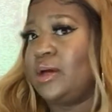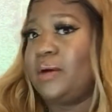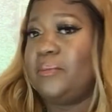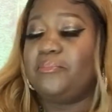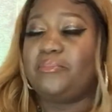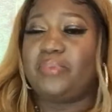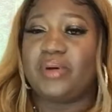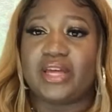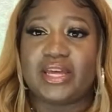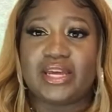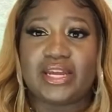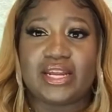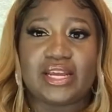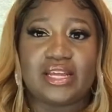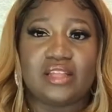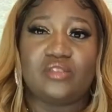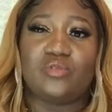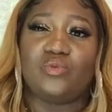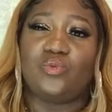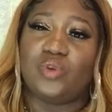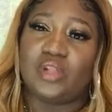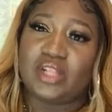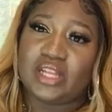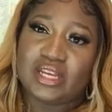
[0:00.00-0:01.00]
but it's
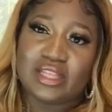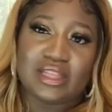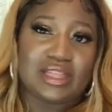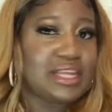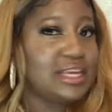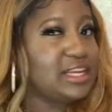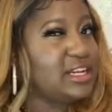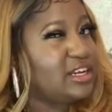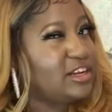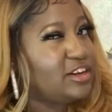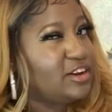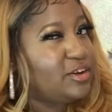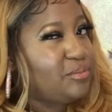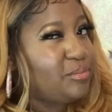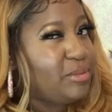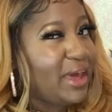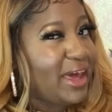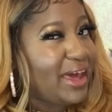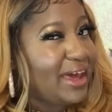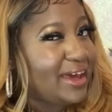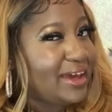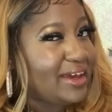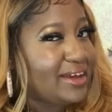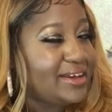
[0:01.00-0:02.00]
really thin in the
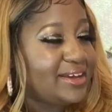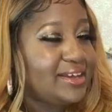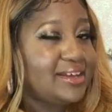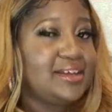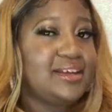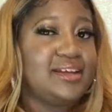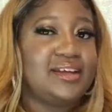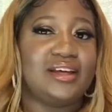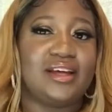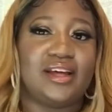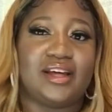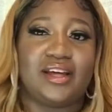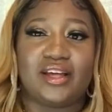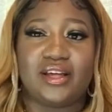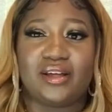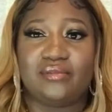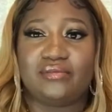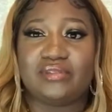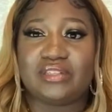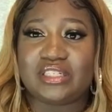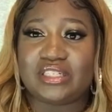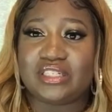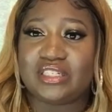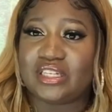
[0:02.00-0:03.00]
back.
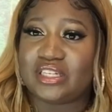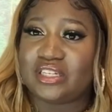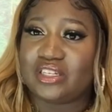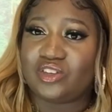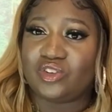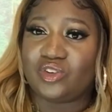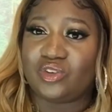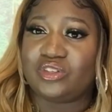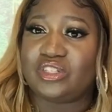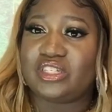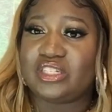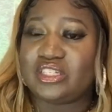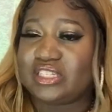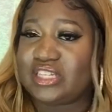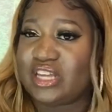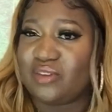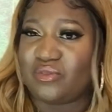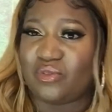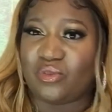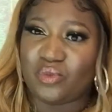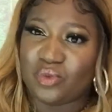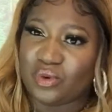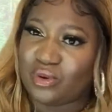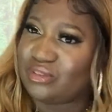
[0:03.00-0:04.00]
She's
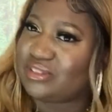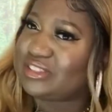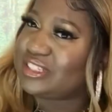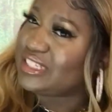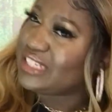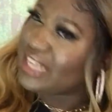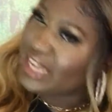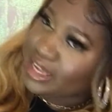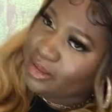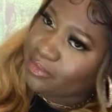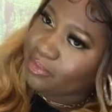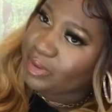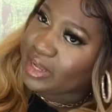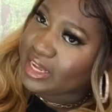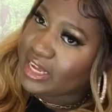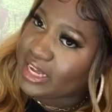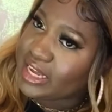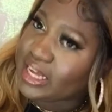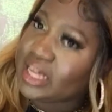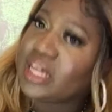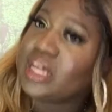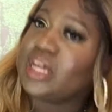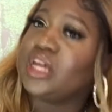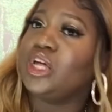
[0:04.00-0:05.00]
giving real
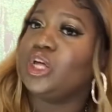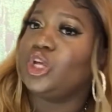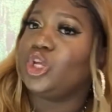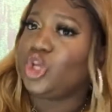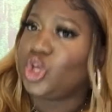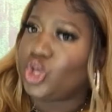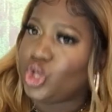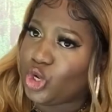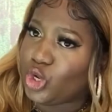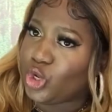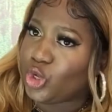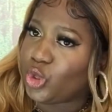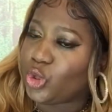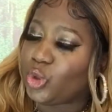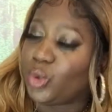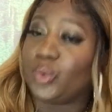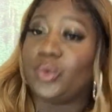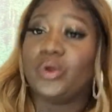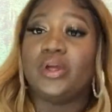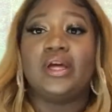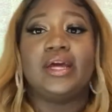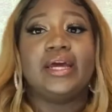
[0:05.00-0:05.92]
skimpy, and